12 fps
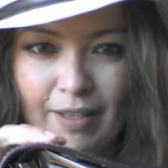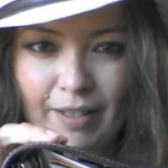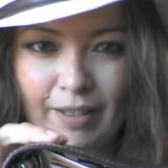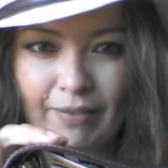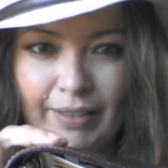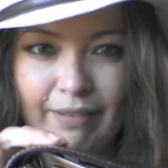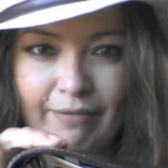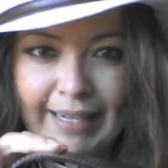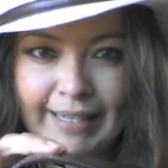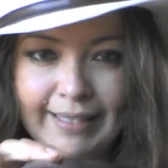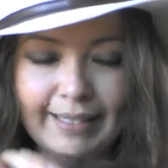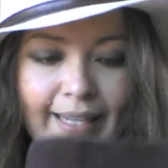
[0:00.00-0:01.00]
lovely
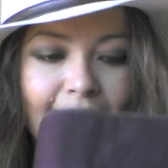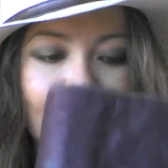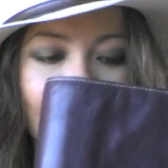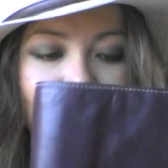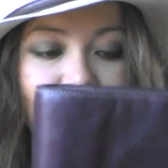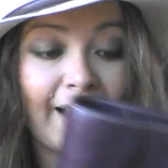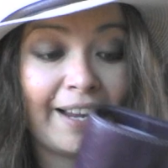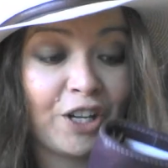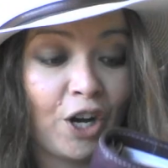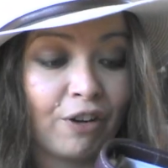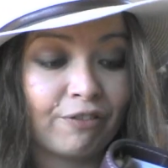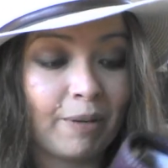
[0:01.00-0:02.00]
rings in it that I
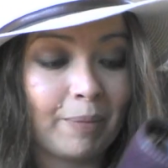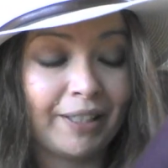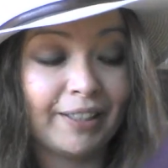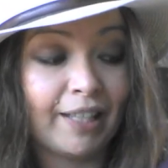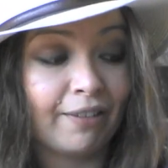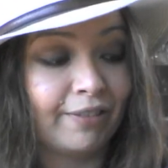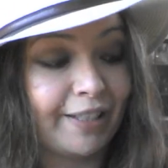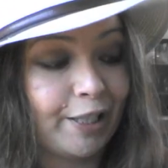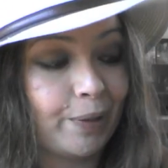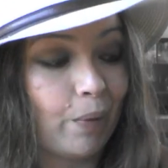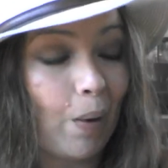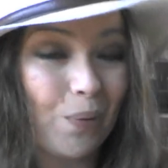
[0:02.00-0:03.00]
got from a lovely
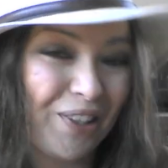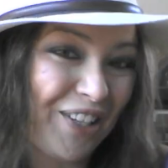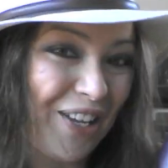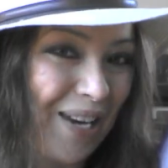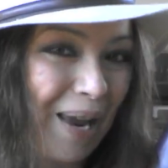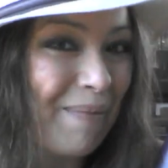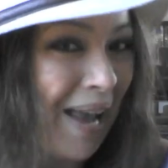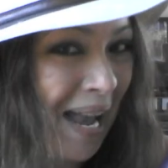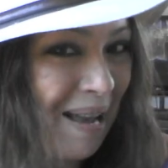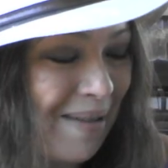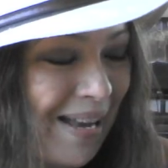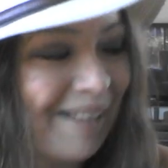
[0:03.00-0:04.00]
swap with a girl named
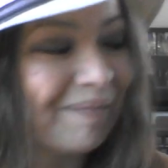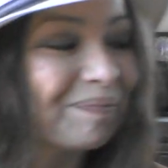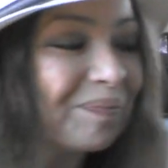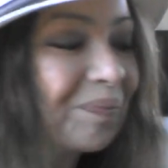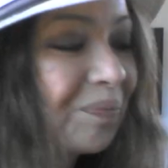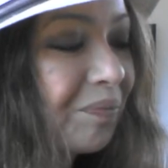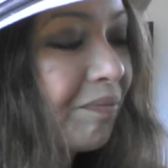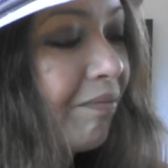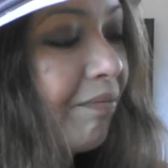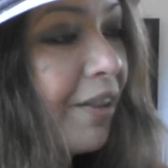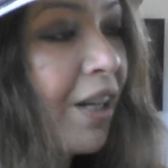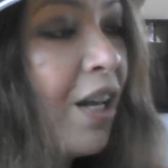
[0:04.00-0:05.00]
Amy.
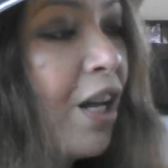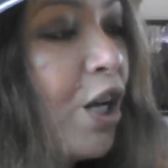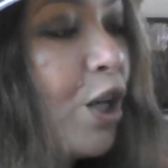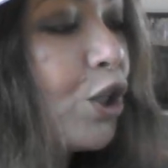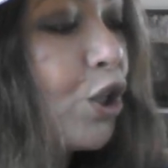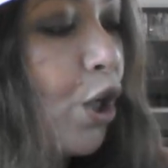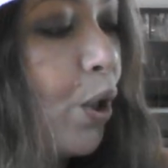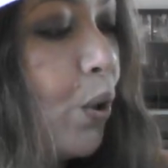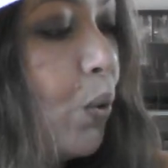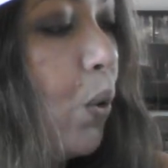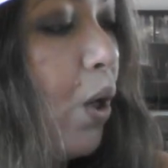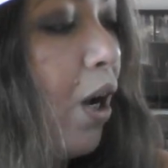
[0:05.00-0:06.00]

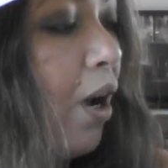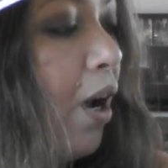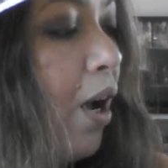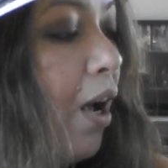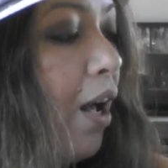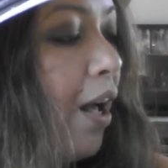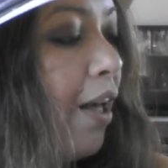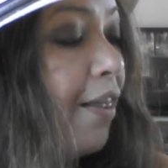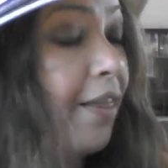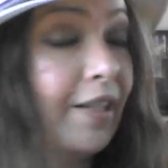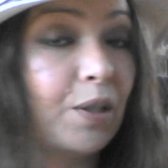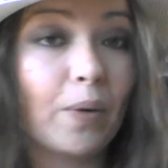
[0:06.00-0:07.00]
So
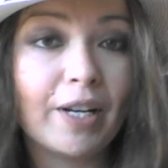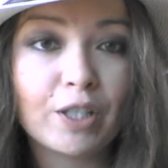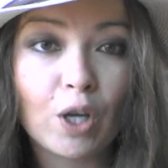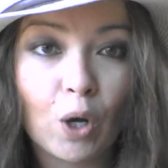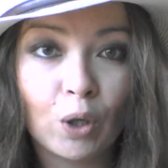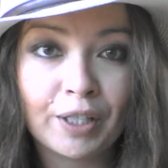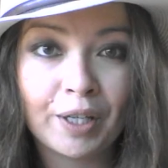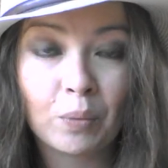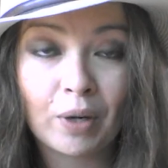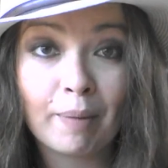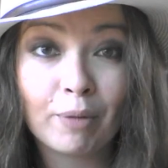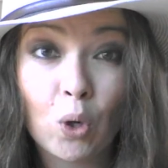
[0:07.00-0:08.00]
this one is holding
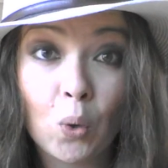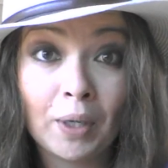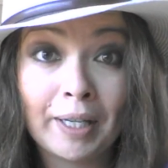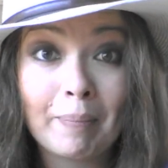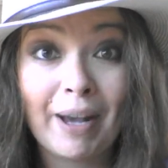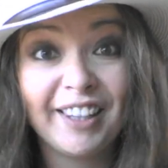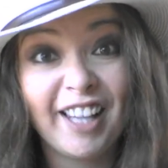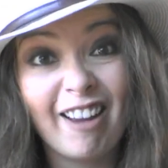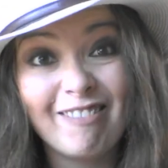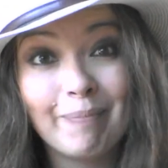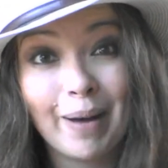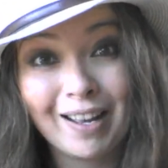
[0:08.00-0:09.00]
what I'm calling my
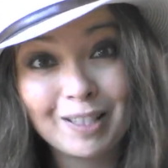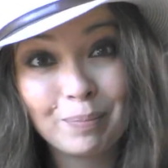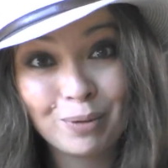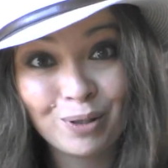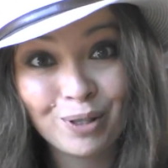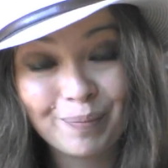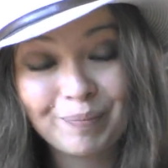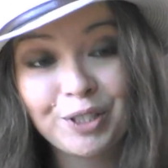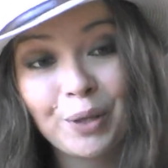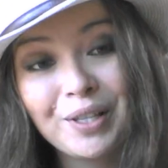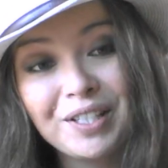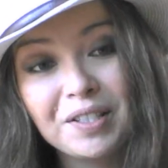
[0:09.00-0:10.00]
life passport.
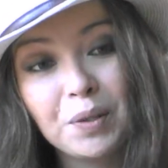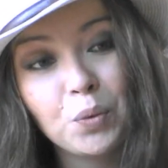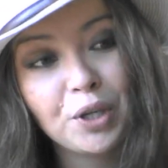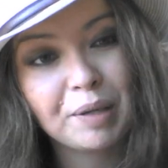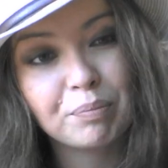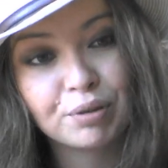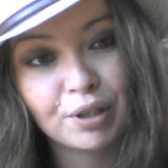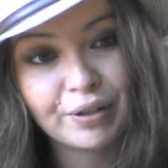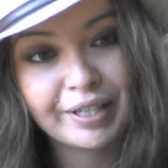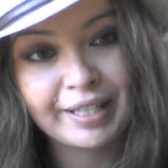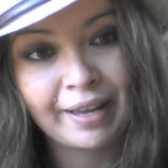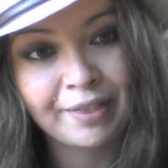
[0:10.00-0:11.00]
So this is a work in
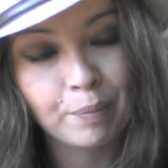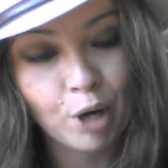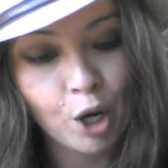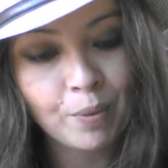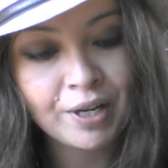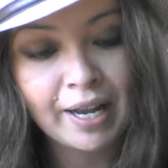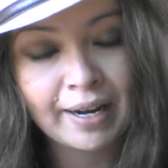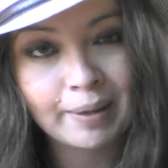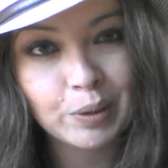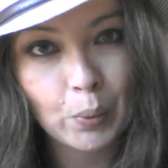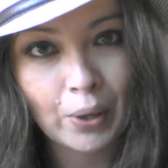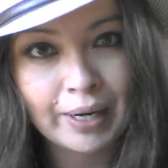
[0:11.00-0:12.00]
progress at the moment, and
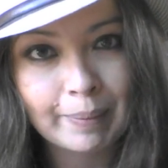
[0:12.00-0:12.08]
it's where